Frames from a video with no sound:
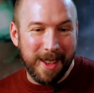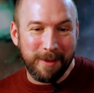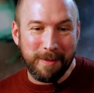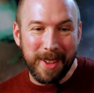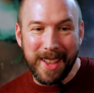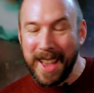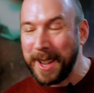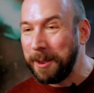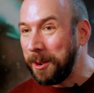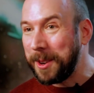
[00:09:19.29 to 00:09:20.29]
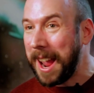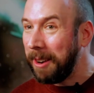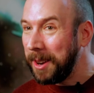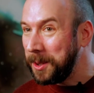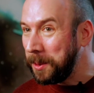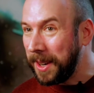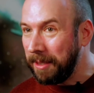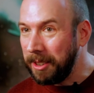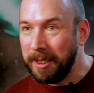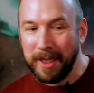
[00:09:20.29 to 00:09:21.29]
have my hangar or garage or
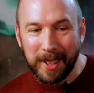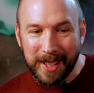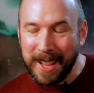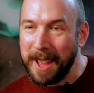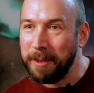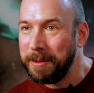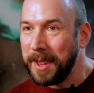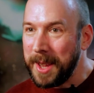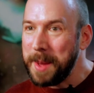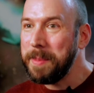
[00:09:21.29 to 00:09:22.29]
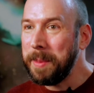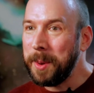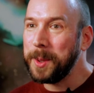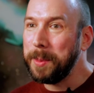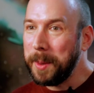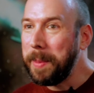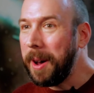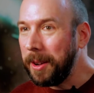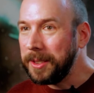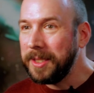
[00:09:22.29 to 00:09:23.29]
whatever, and I can have my multiple
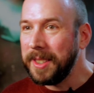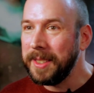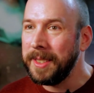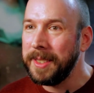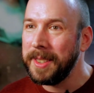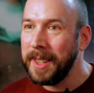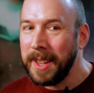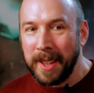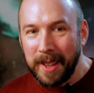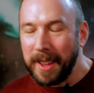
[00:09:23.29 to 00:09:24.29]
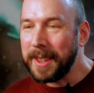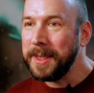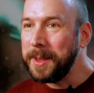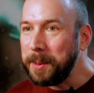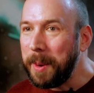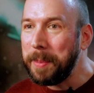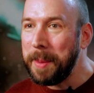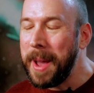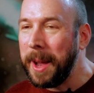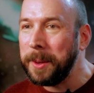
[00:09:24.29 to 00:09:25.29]
pods, and I can swap
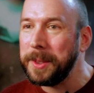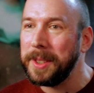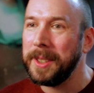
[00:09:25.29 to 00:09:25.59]
them out